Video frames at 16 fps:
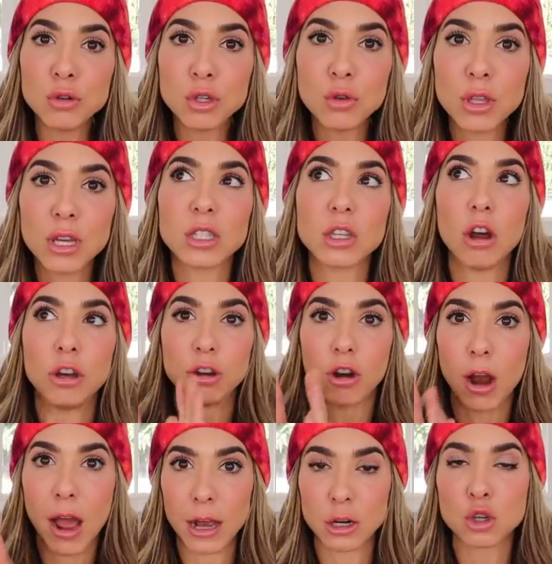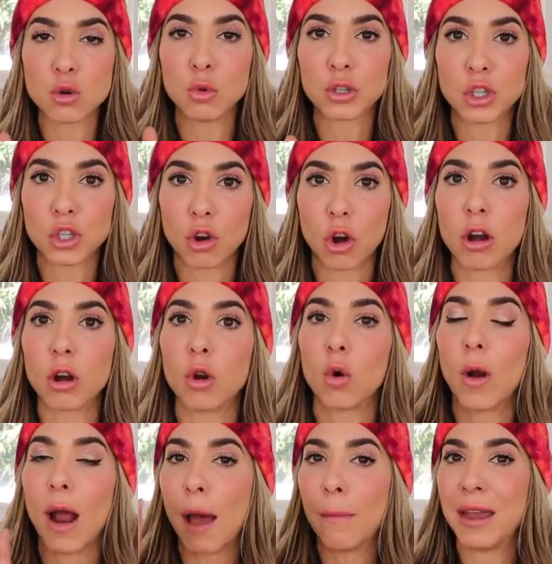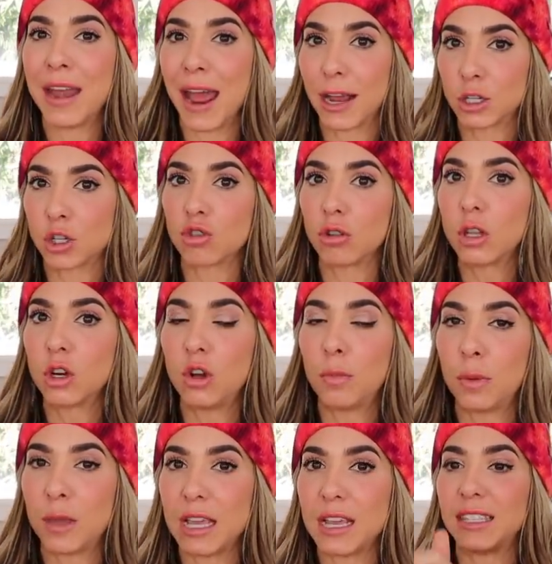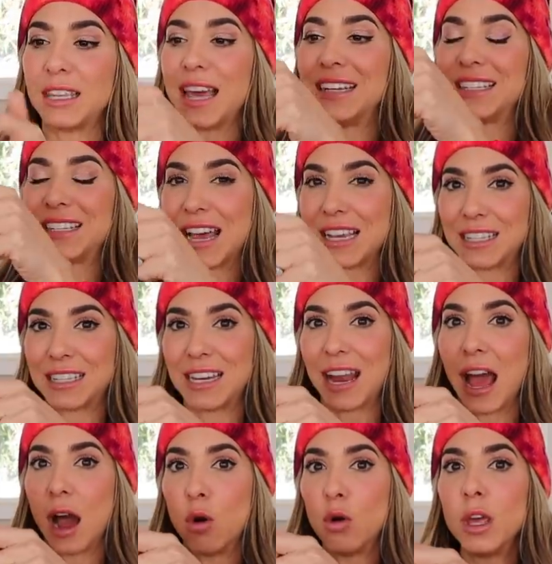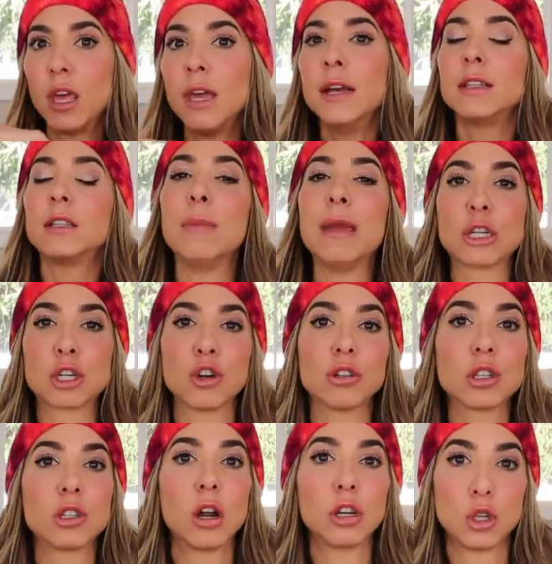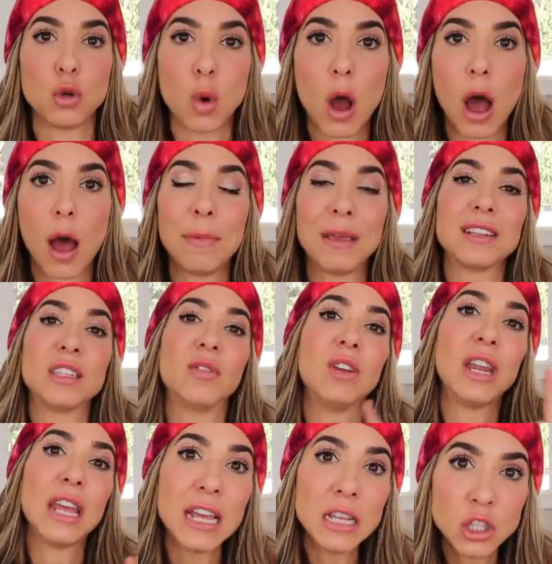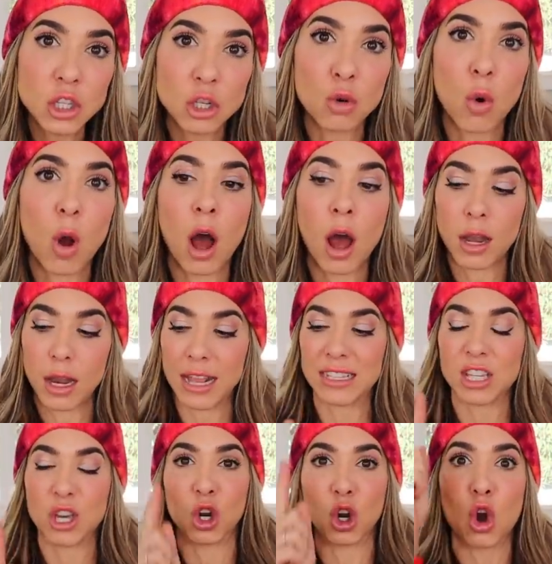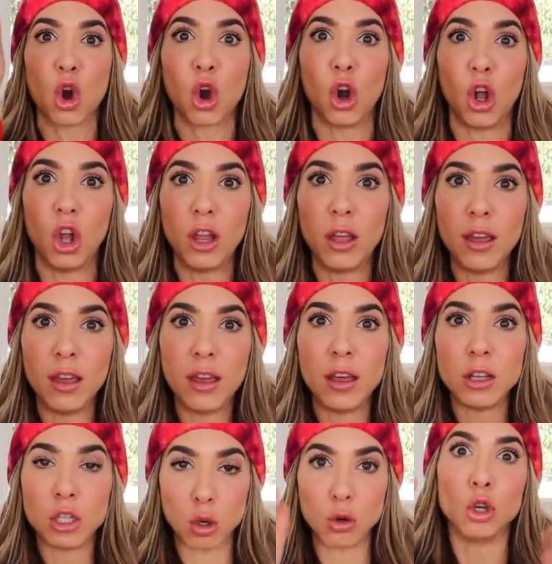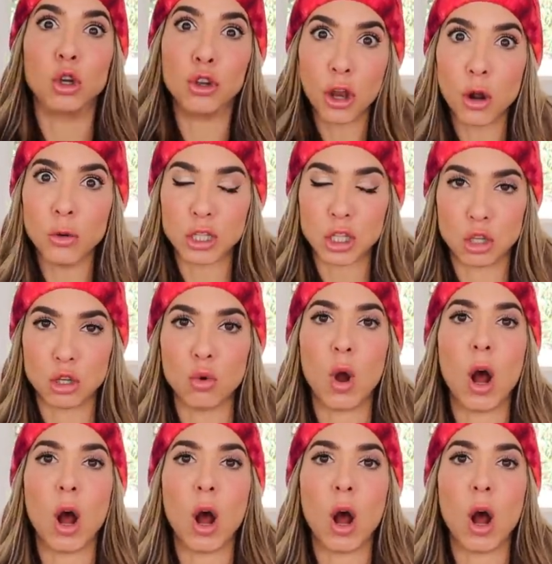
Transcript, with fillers: do this on your actual skirt, grab an extra little piece and test it out to make sure it's not too hot, because if it is too hot, it's gonna curl. So you'll know it's too